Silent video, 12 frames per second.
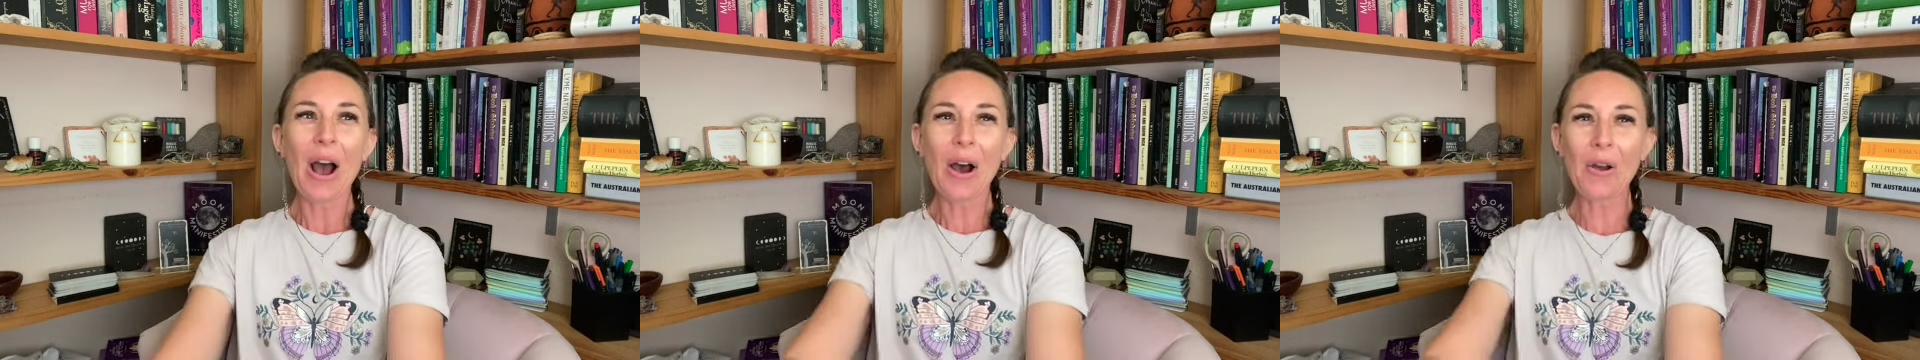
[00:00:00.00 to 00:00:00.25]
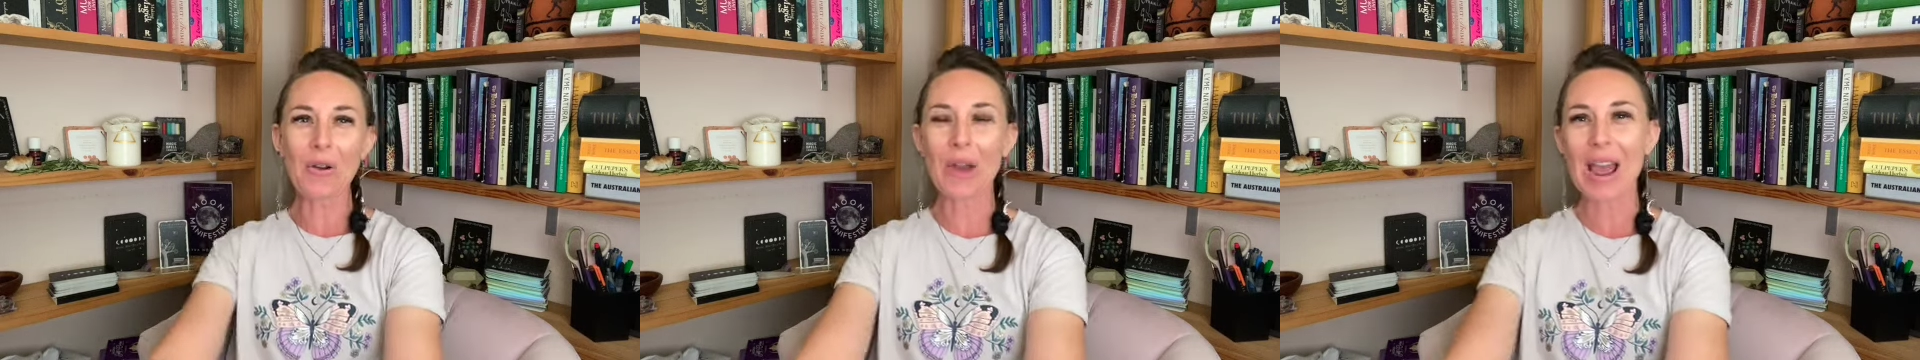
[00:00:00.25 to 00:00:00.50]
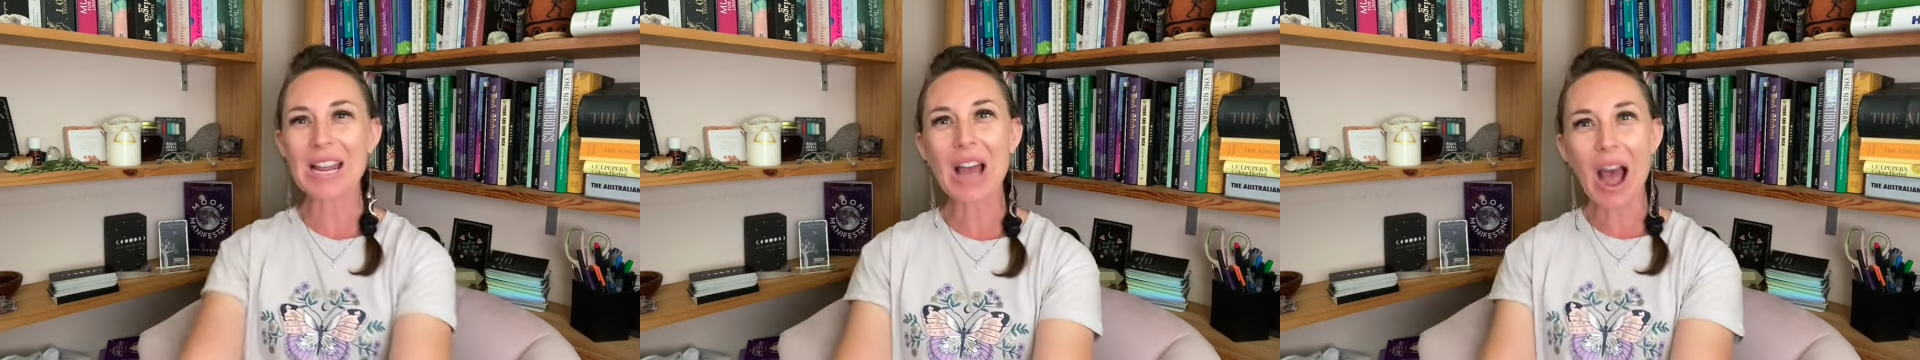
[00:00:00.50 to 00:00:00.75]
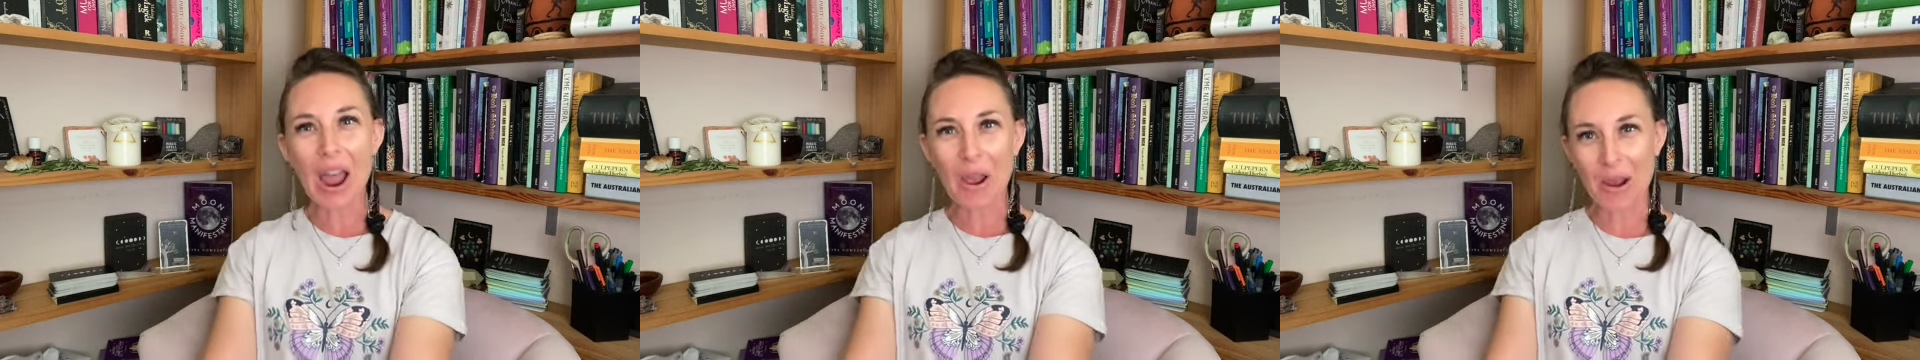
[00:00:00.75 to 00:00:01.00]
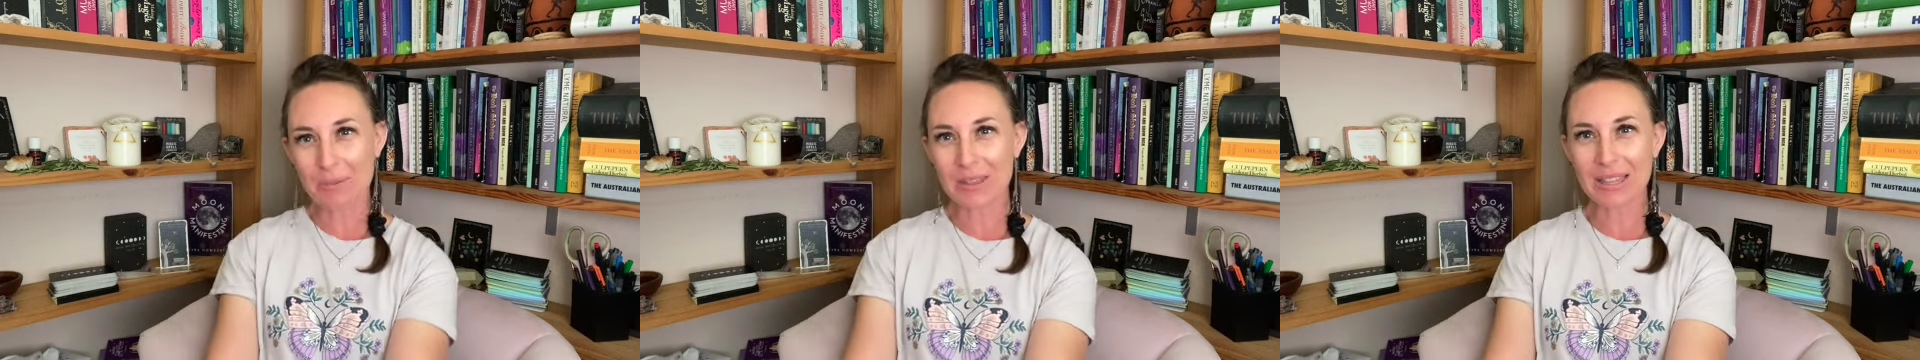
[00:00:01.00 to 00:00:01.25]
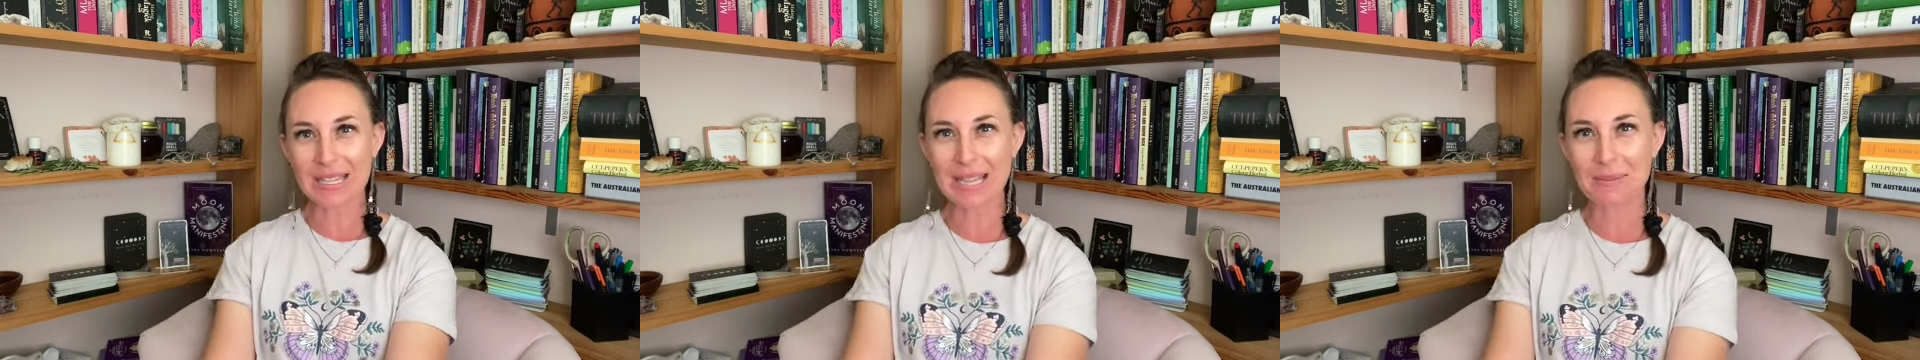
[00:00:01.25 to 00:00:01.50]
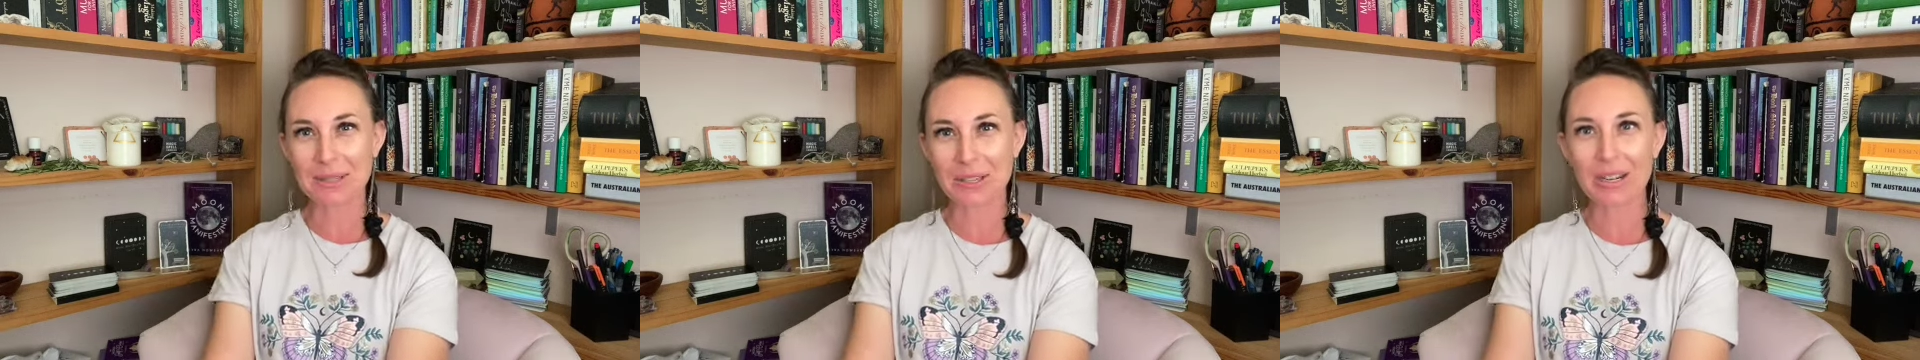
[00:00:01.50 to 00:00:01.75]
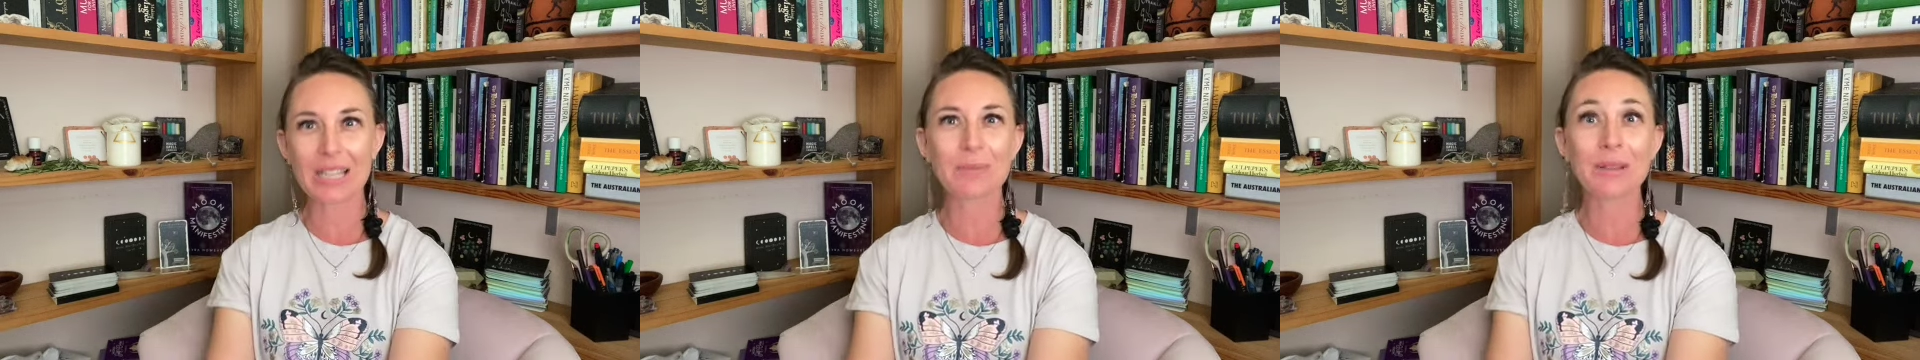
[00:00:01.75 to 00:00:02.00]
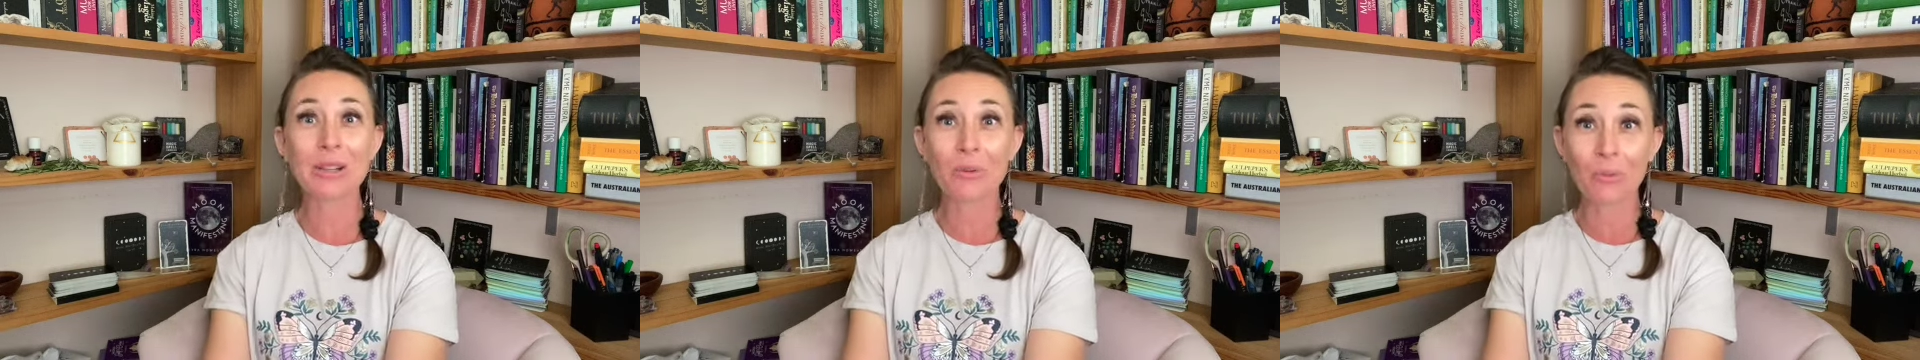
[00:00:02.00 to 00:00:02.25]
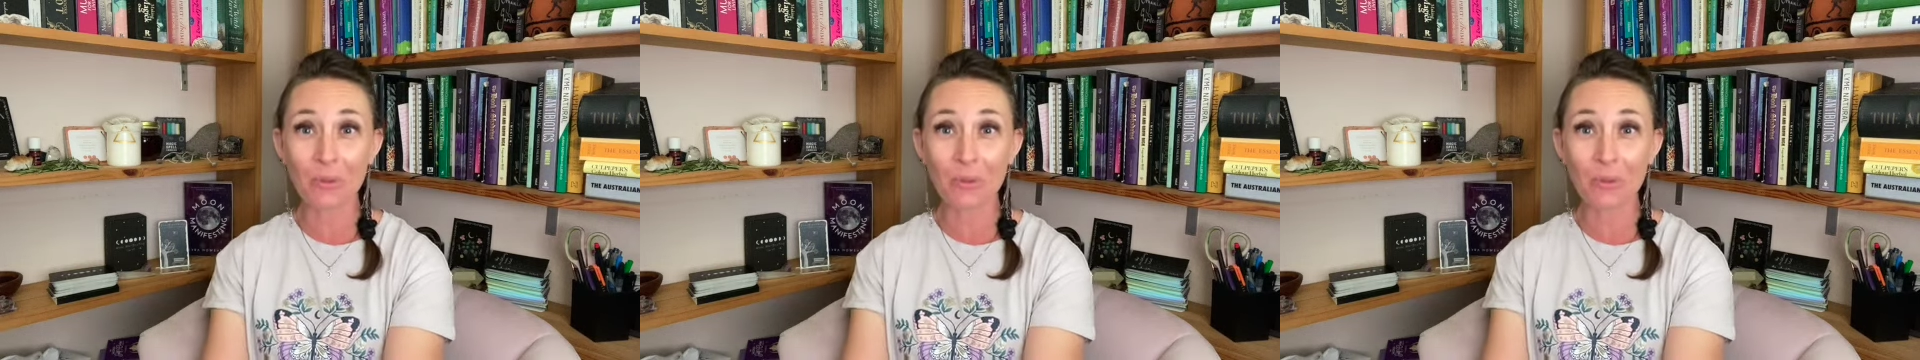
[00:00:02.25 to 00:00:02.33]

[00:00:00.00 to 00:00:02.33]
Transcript: All right, I hope that this episode has been